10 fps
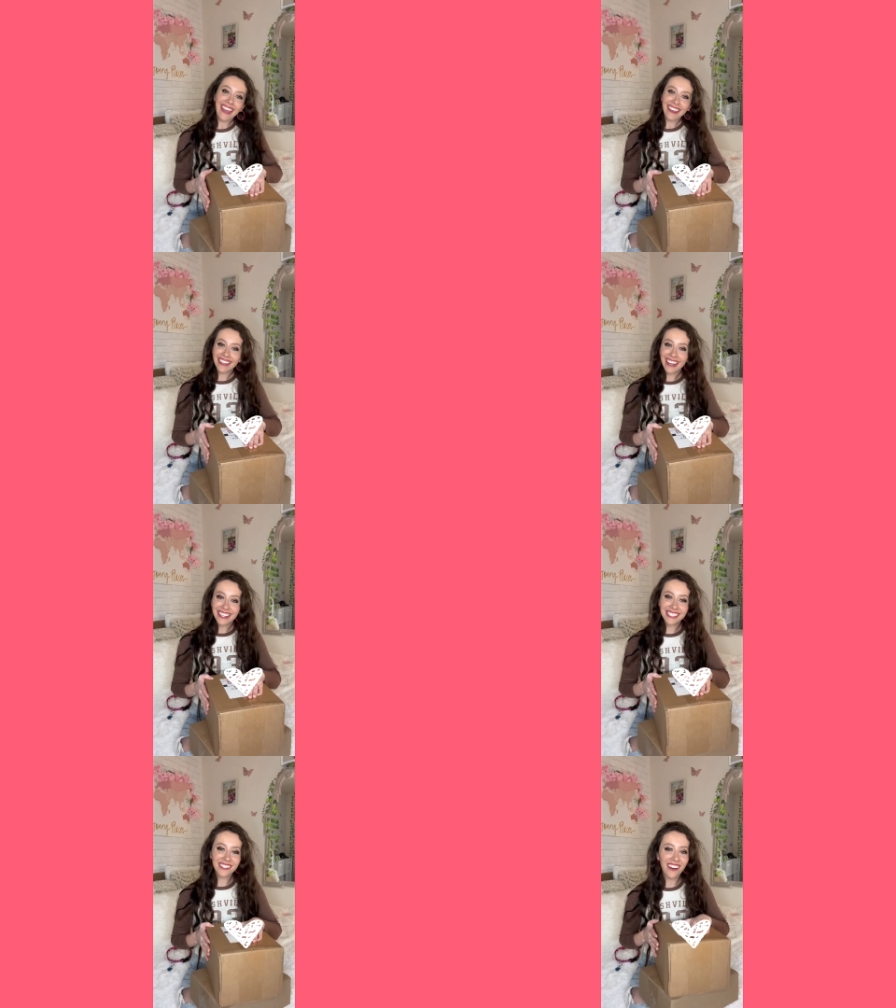Hey
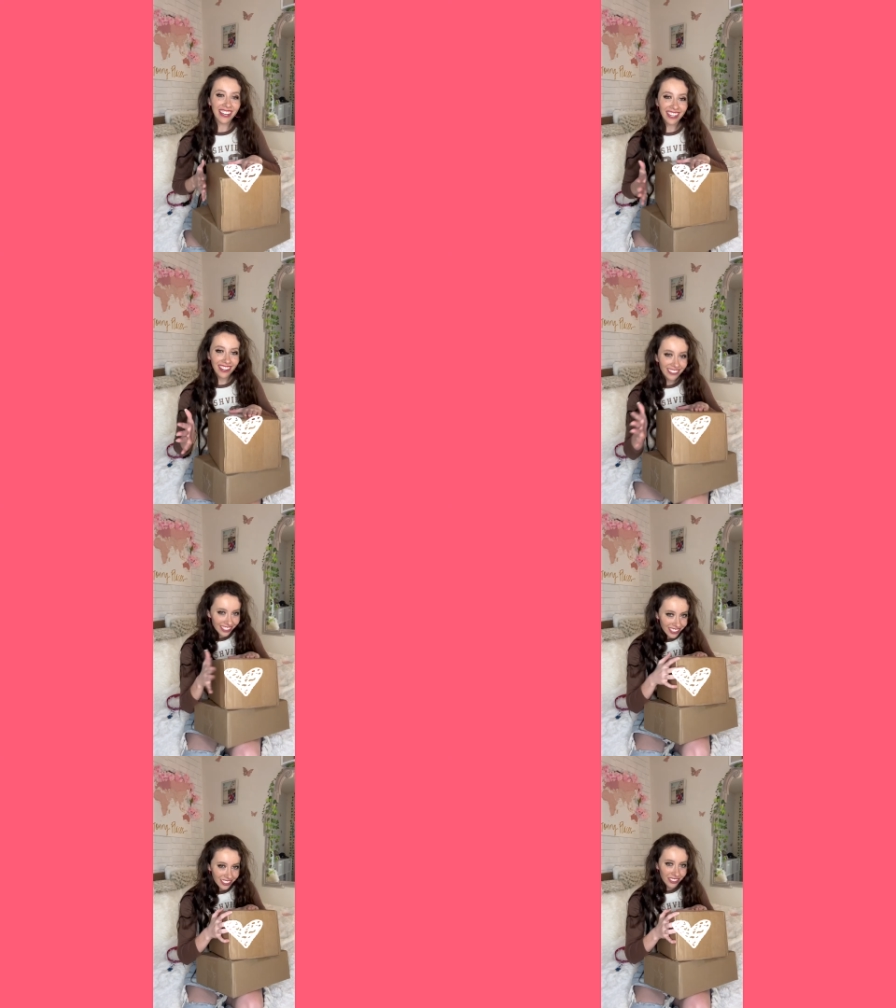guys, so I got
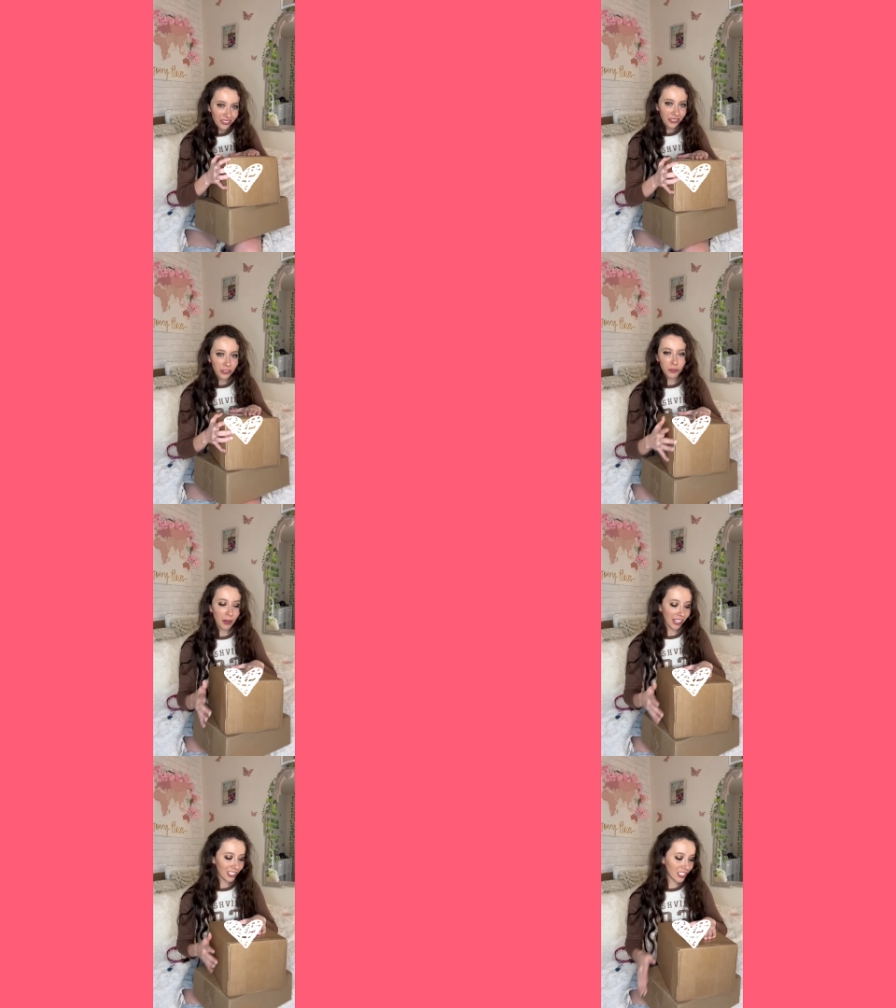these two huge
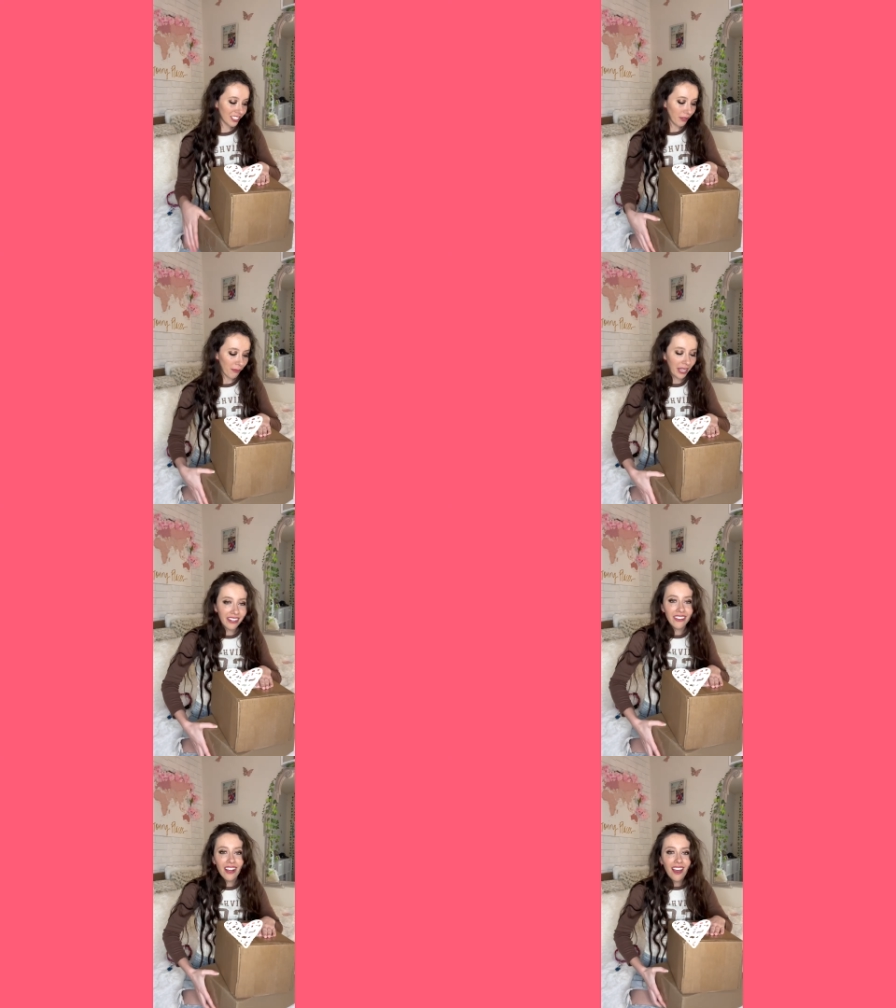packages in the
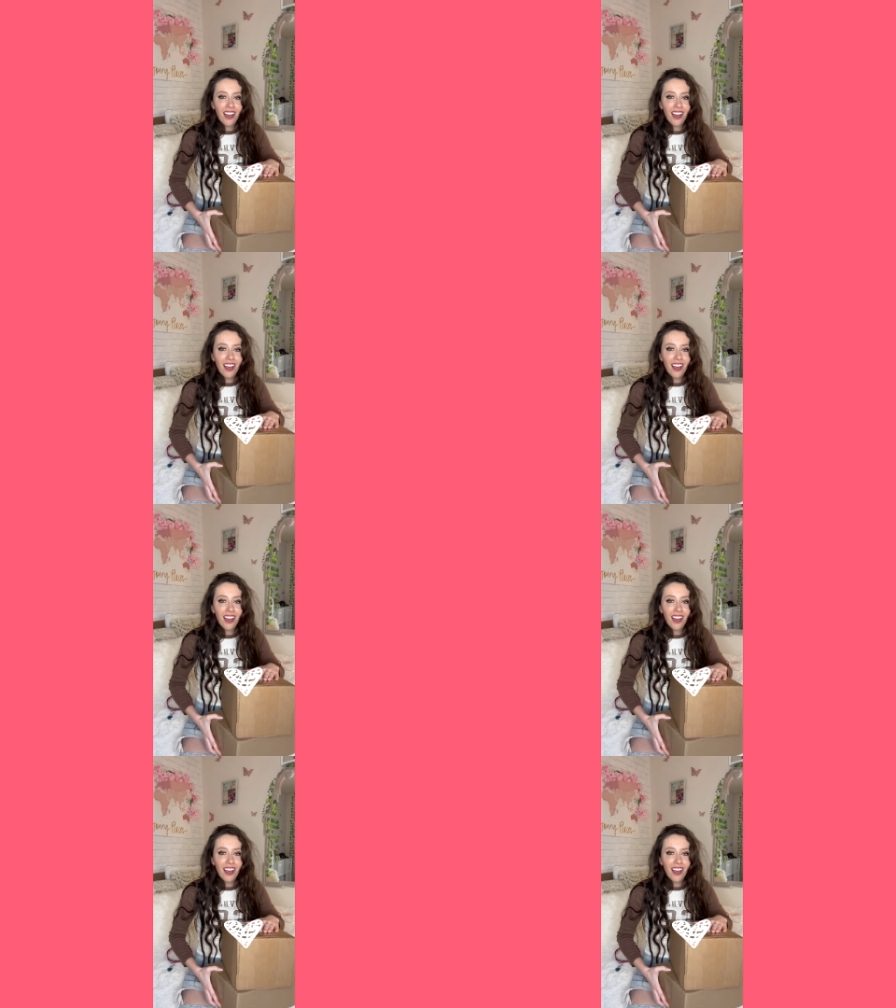mail.